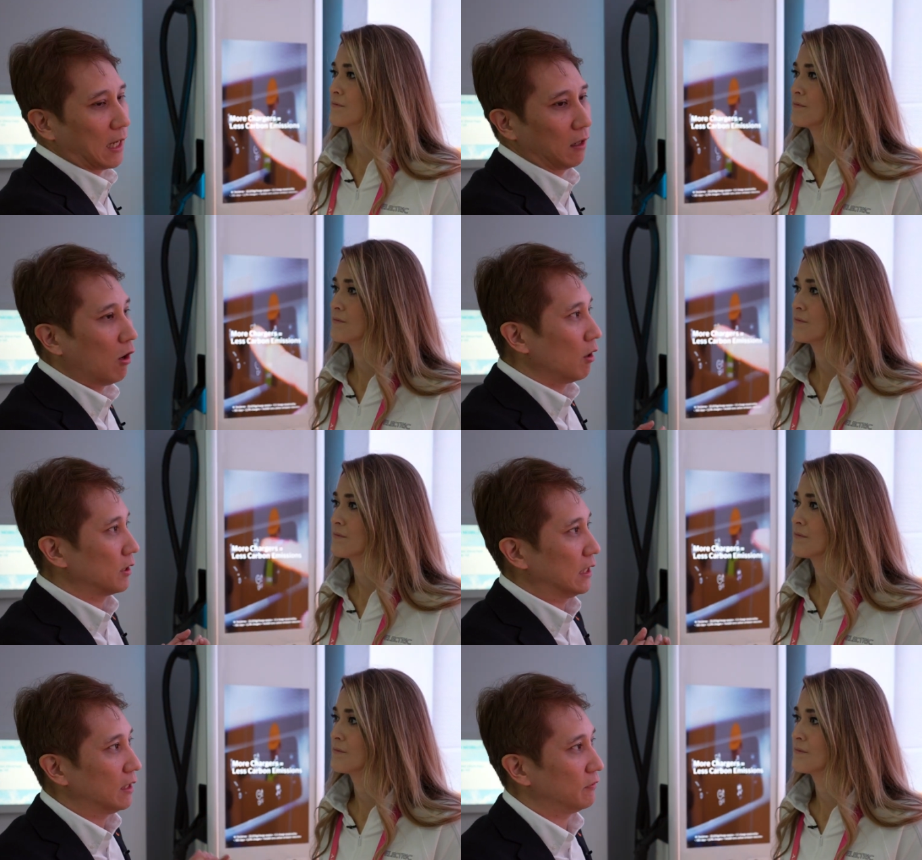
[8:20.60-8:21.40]
Speaker 1: that
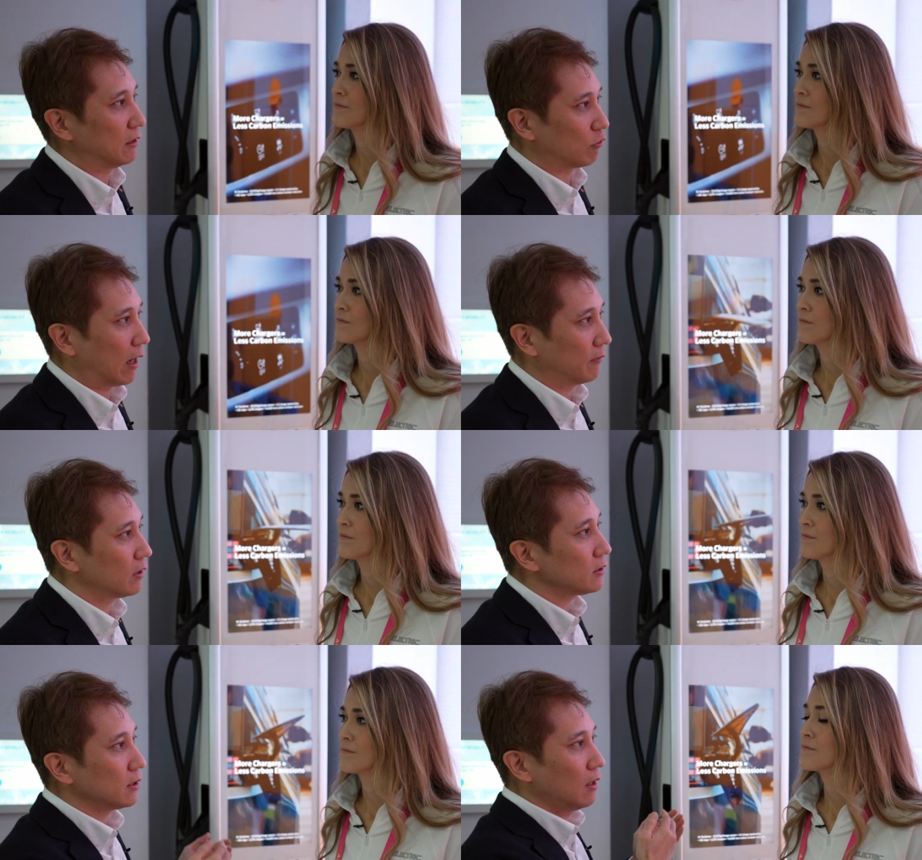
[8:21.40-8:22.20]
all the EV
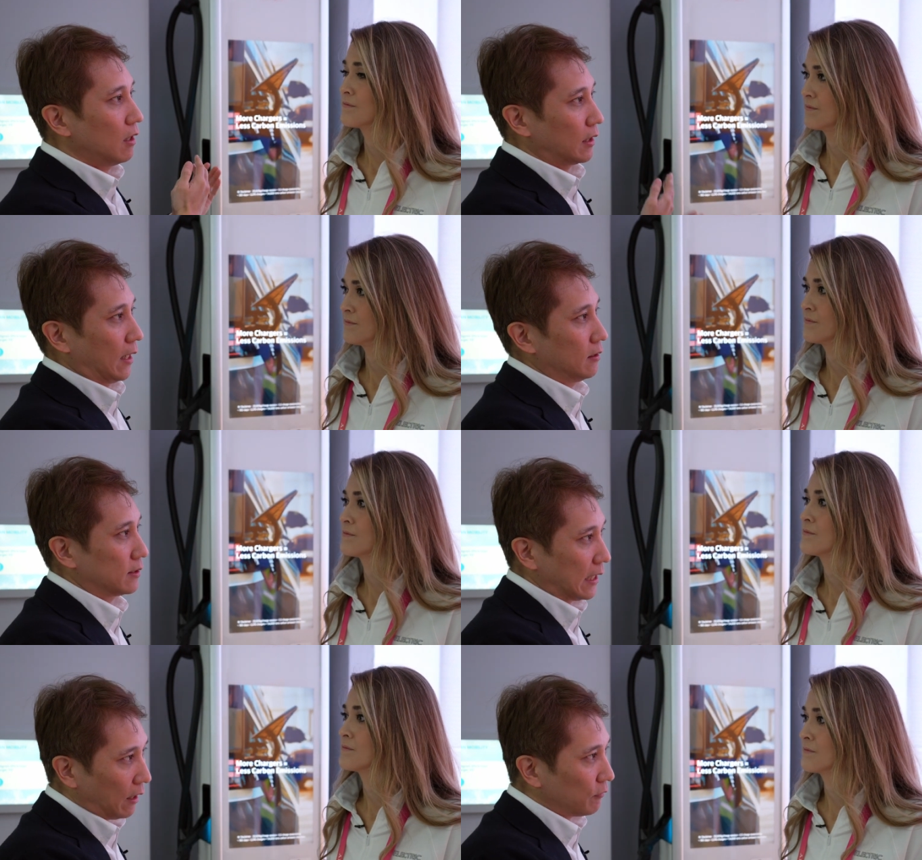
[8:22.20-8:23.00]
drivers
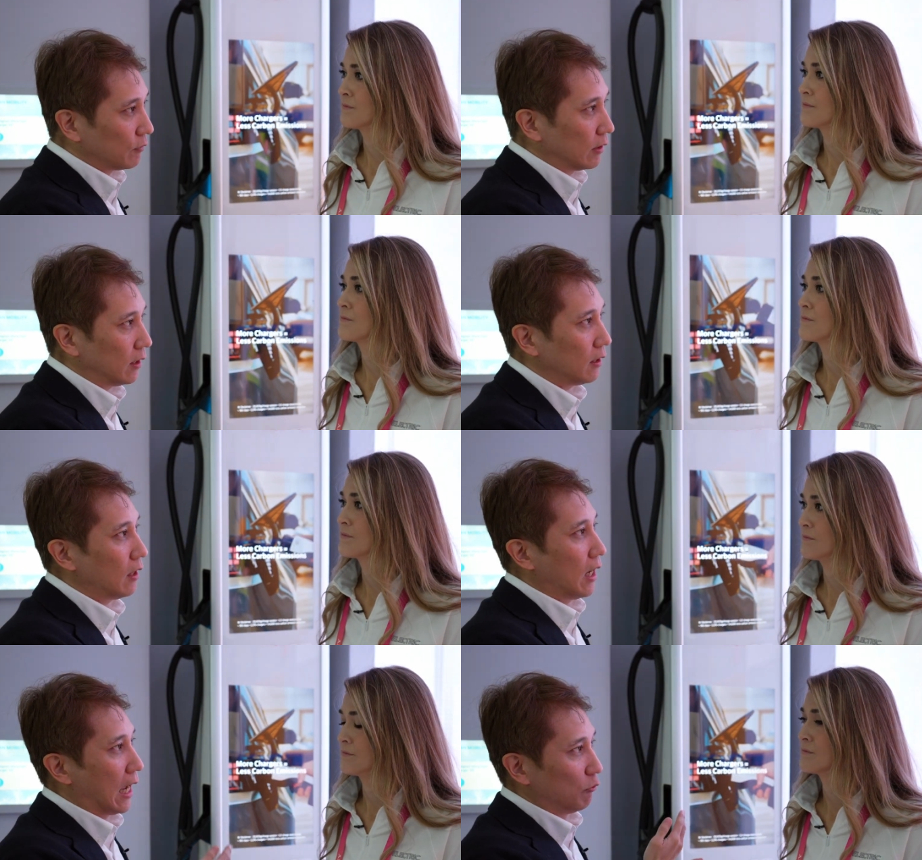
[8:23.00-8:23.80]
can
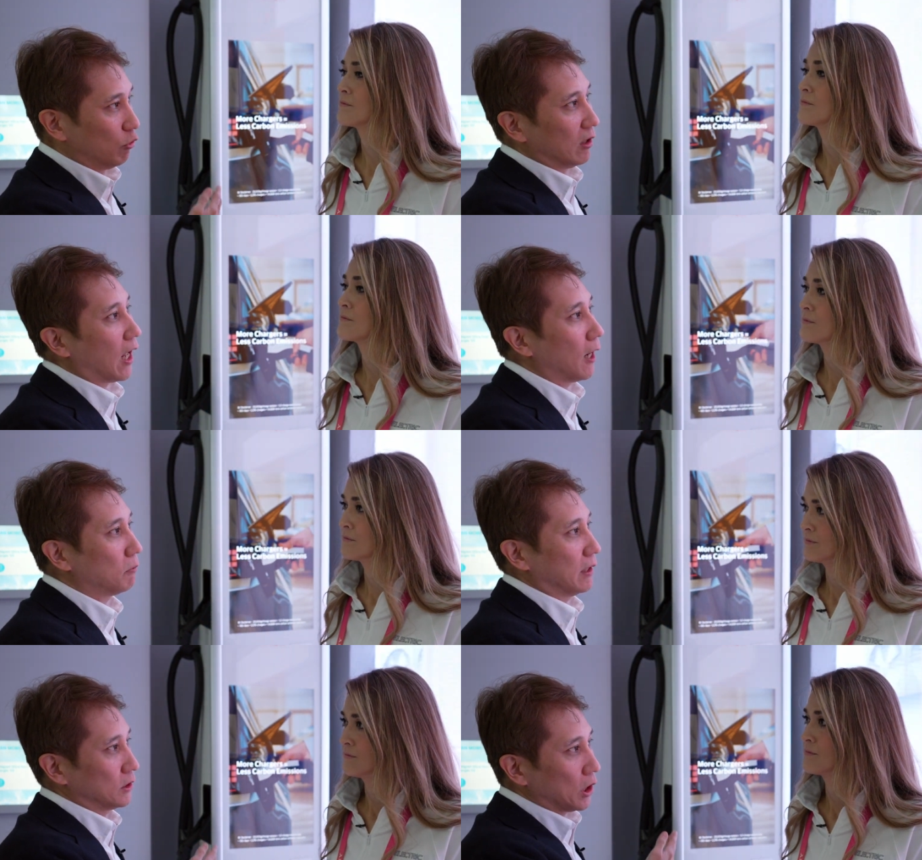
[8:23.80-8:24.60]
safely and
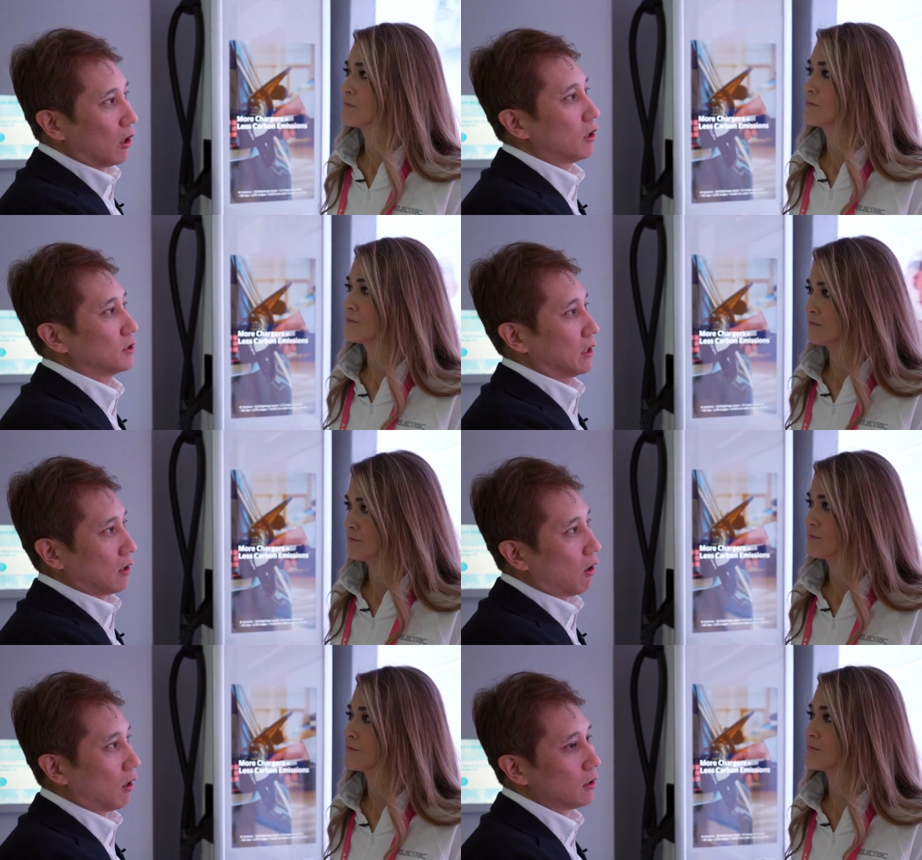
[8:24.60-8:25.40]
reliably charge
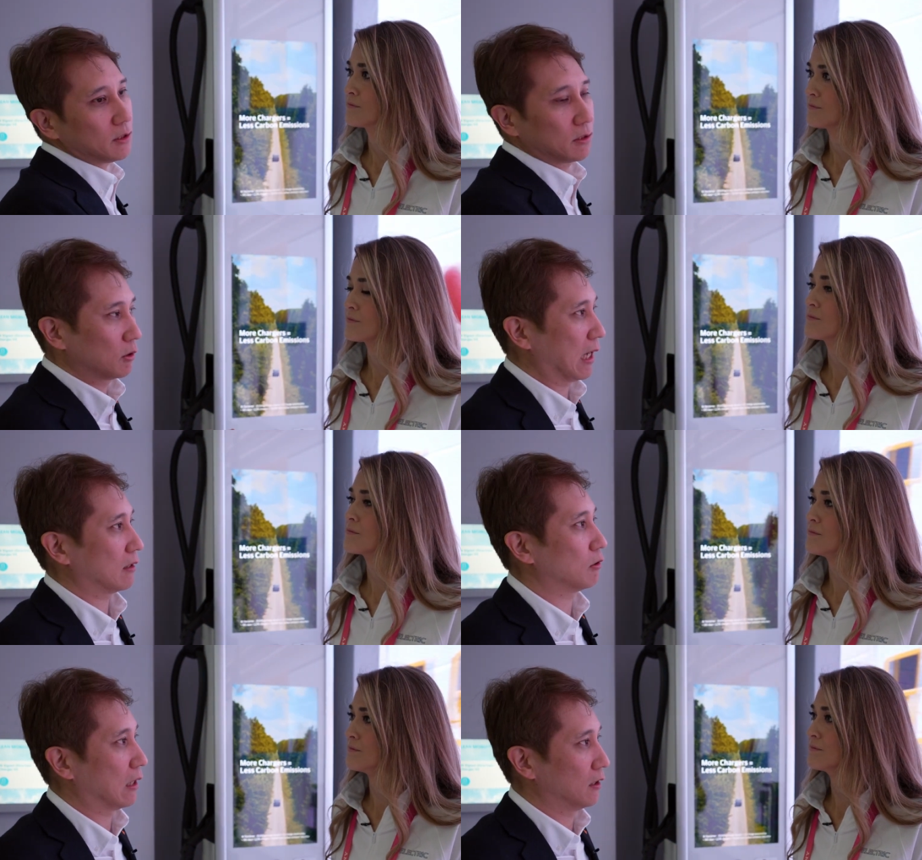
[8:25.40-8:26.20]
their cars to
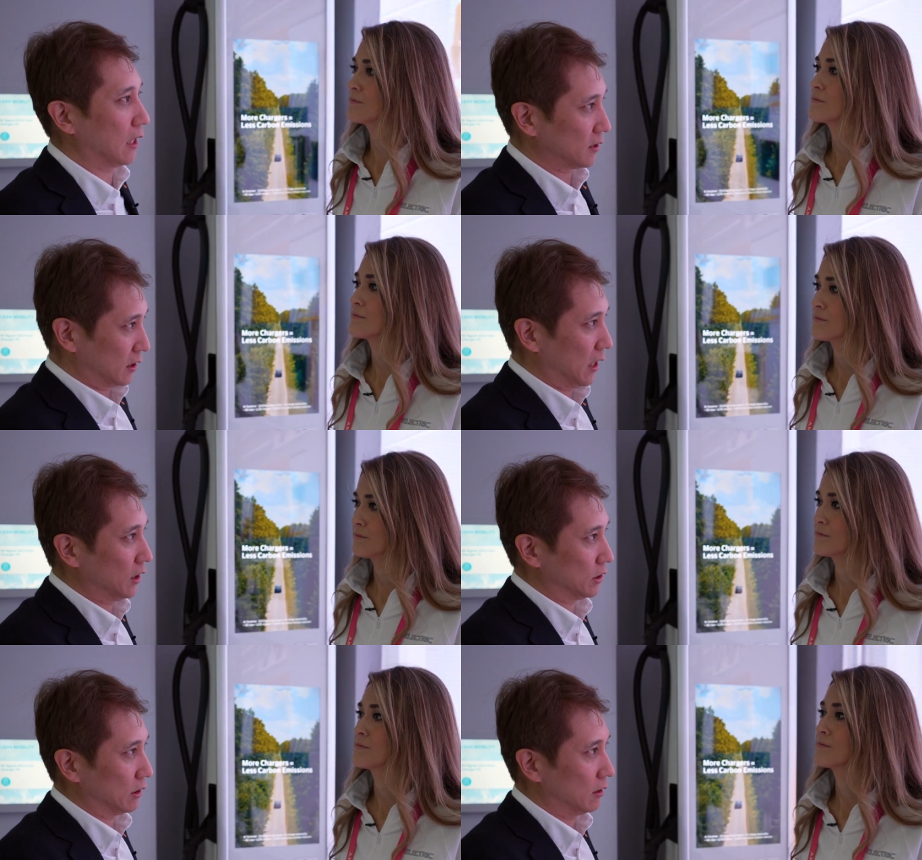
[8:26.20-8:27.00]
get to their
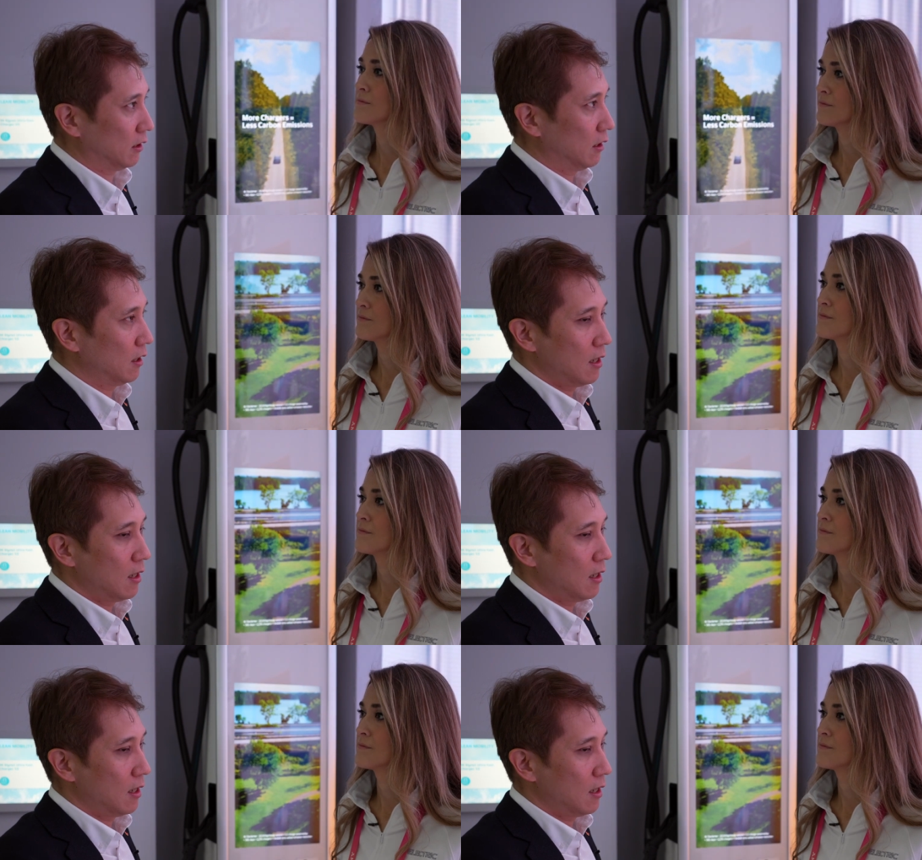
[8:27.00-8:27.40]
destination.